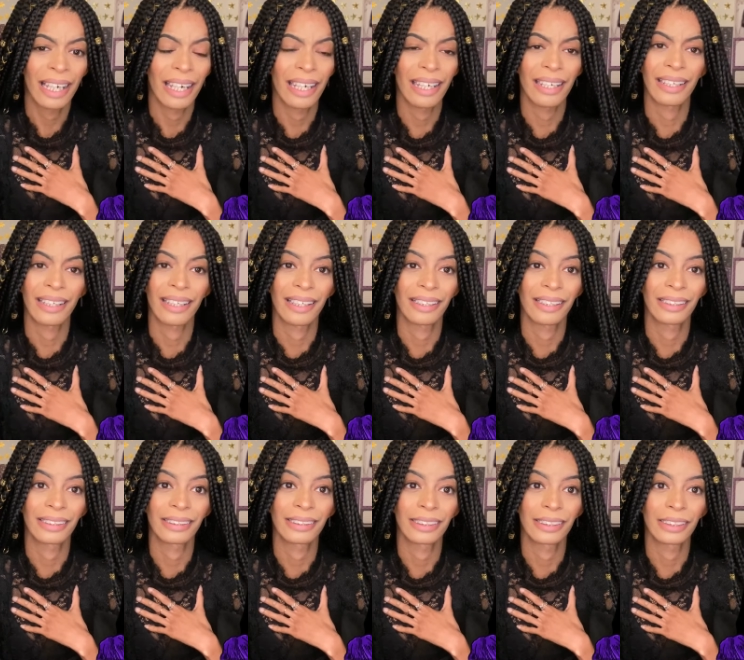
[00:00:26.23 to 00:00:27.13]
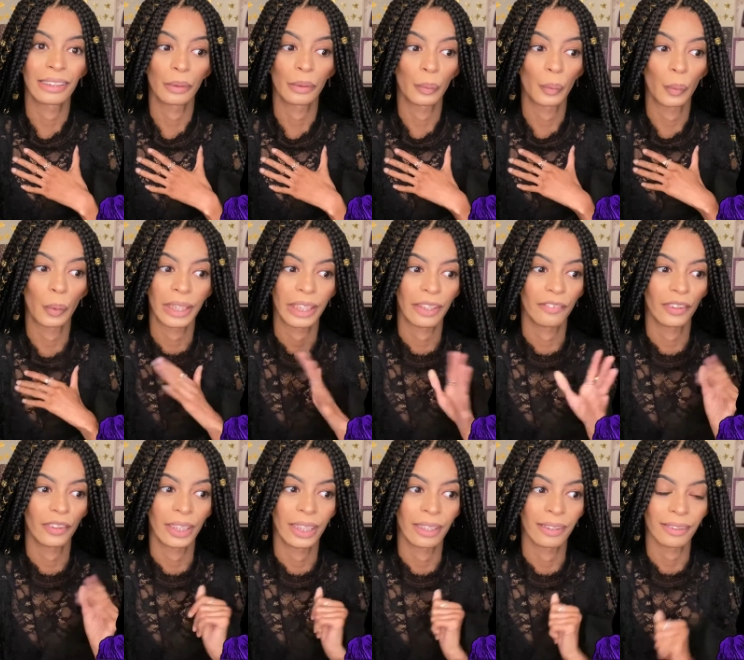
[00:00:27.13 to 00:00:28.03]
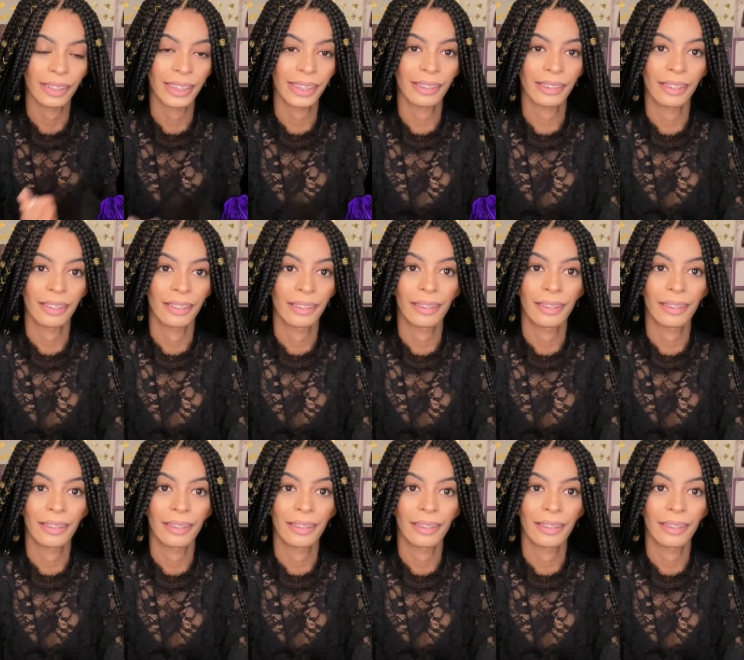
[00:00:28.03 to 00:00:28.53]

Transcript: and whatever else